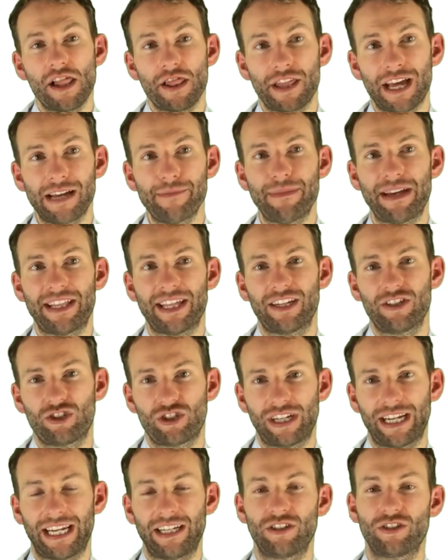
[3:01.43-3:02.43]
That may then
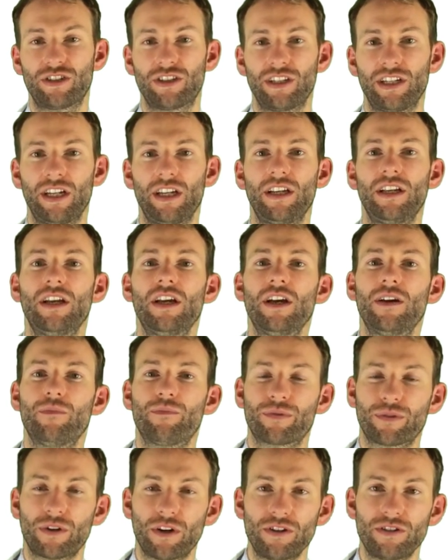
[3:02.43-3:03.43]
change the
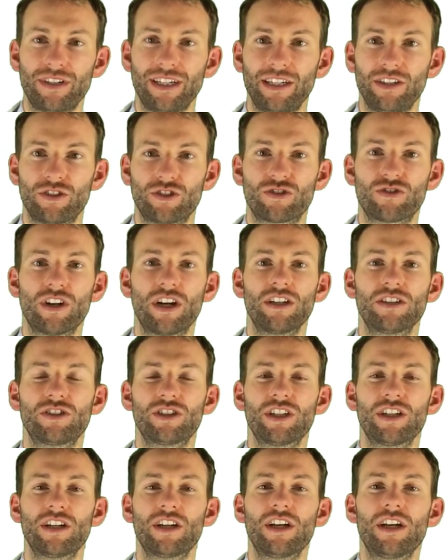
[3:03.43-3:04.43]
protein
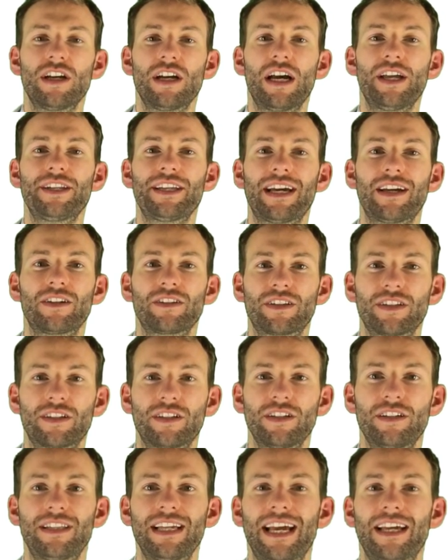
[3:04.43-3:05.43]
structure, and that
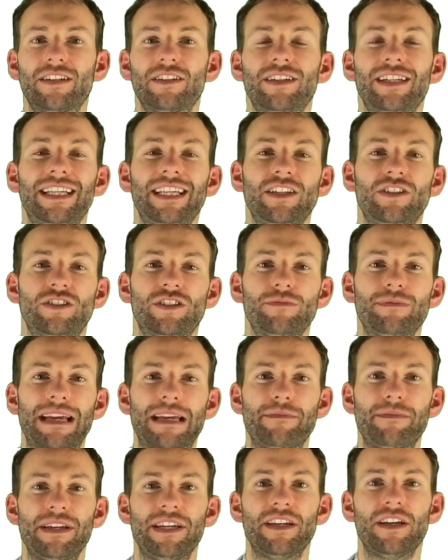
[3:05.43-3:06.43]
could then lead to
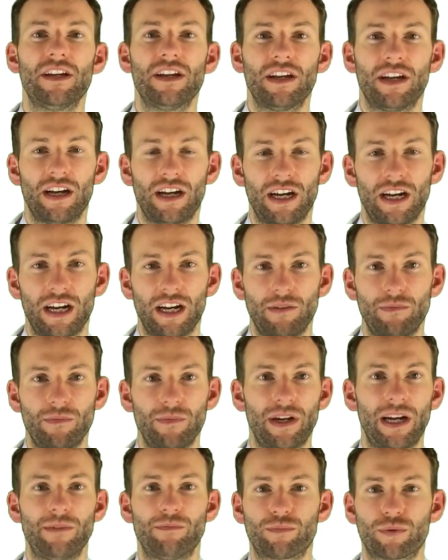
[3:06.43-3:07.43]
maybe
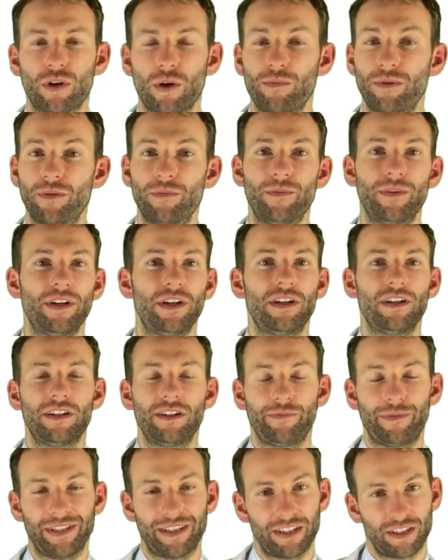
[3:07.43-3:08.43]
a problem
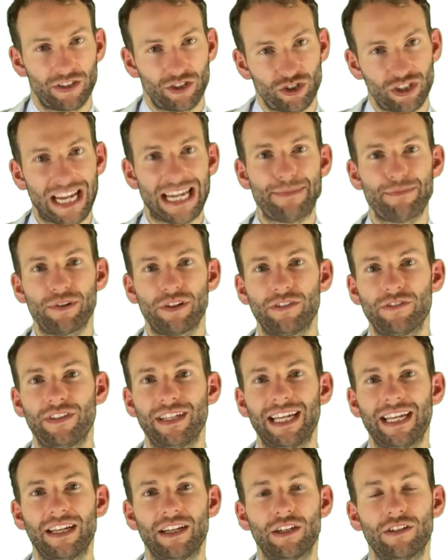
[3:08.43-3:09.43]
with the shape of
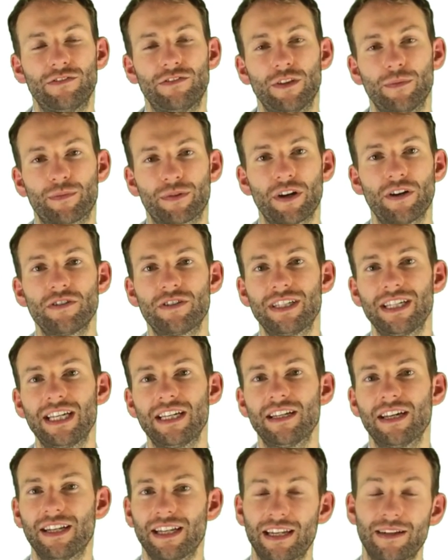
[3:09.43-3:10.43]
the
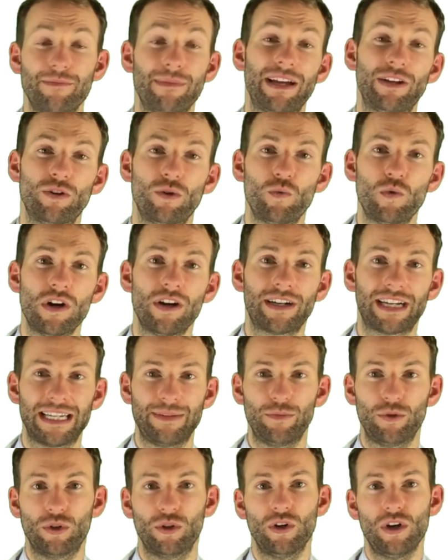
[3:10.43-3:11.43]
protein, and then it may not work
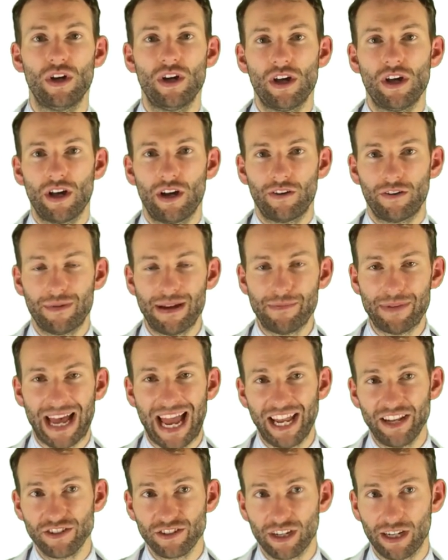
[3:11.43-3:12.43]
anymore. Remember,
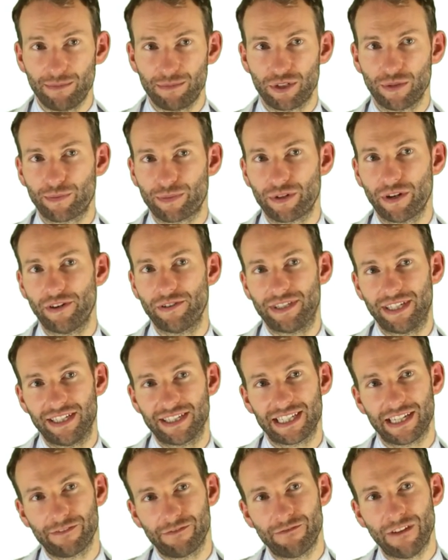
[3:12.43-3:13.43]
enzymes are proteins.
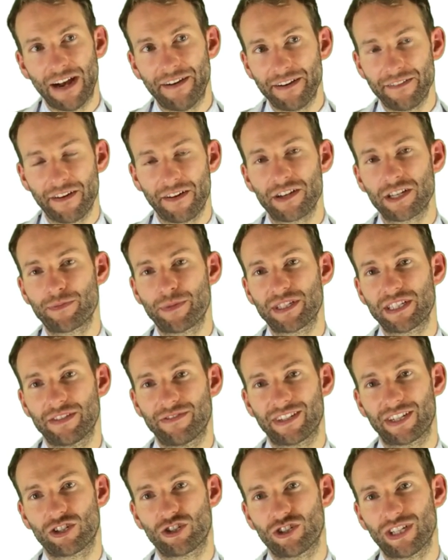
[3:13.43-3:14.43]
They have very, very
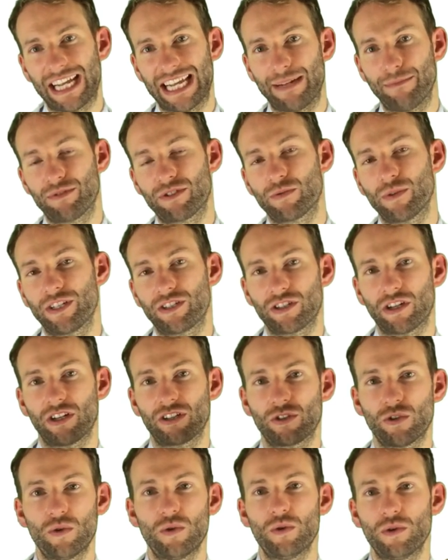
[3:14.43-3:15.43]
specific shapes which are
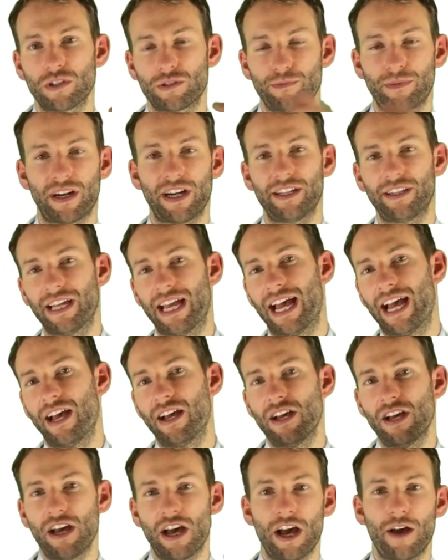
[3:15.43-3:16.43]
caused by their
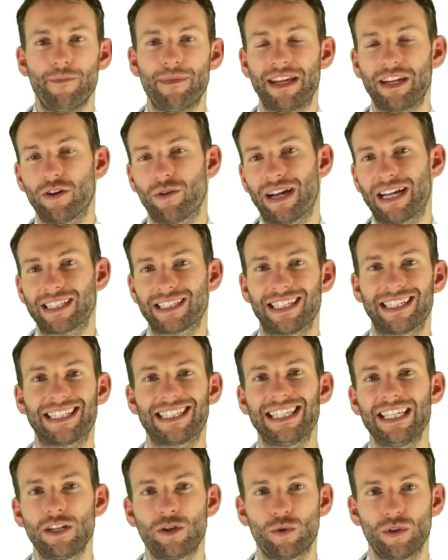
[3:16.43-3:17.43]
amino acid
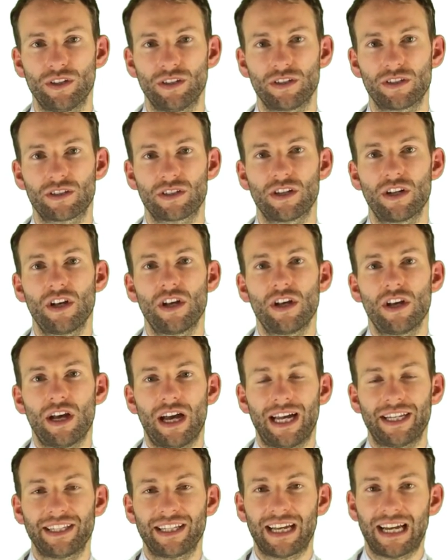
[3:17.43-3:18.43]
sequence.
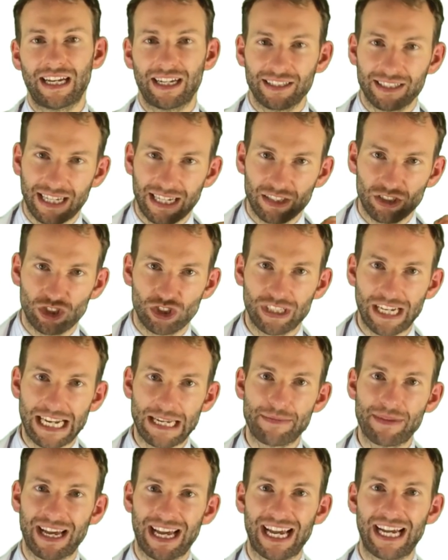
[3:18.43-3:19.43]
And that
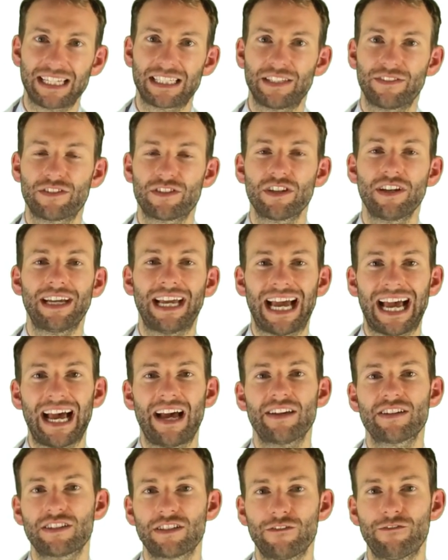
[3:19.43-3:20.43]
shape, that active site,
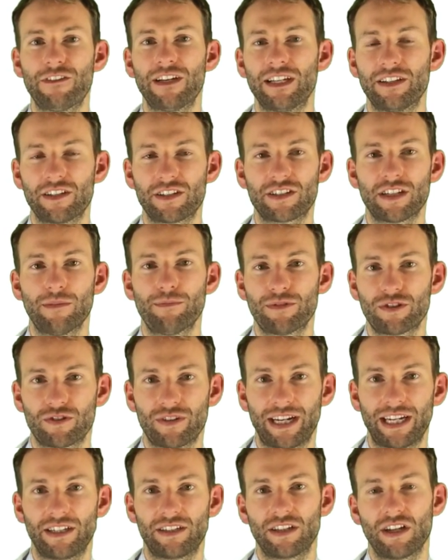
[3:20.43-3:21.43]
has to fit the
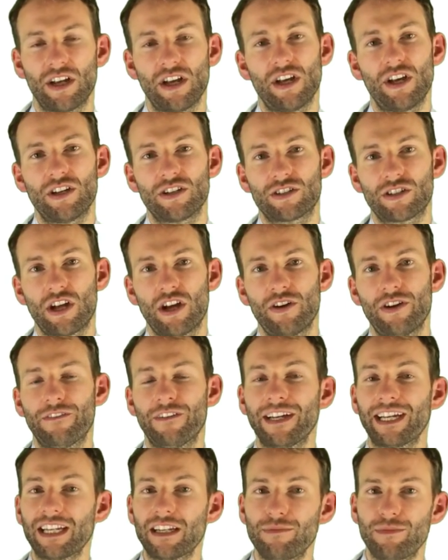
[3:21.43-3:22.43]
substrate. So if
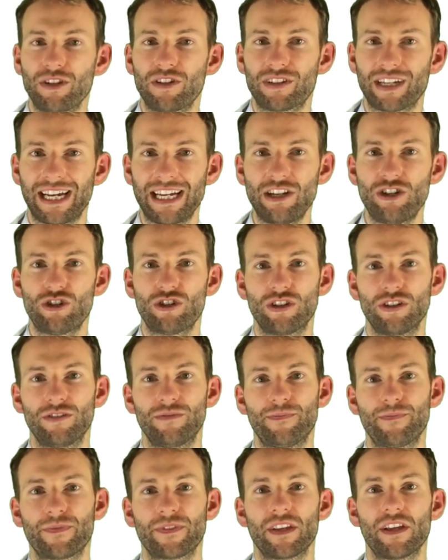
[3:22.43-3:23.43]
I get a
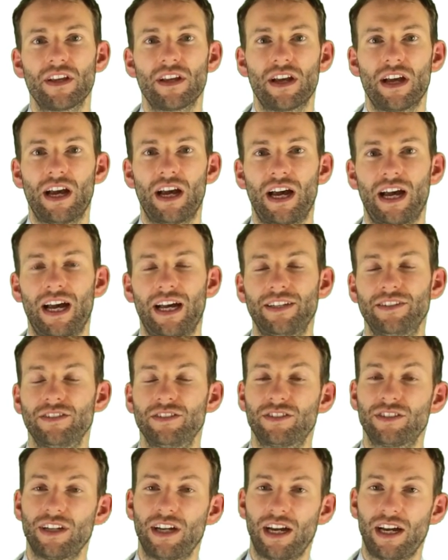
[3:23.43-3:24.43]
mutation
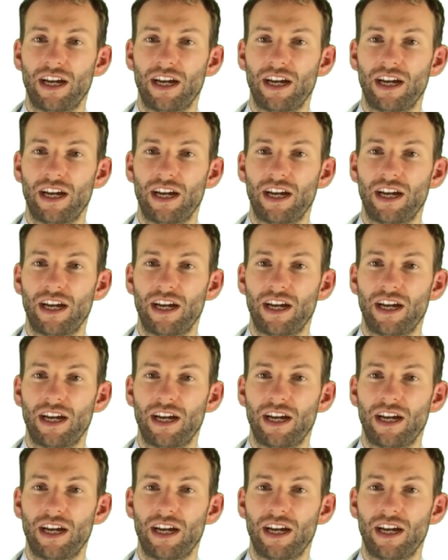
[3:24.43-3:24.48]
and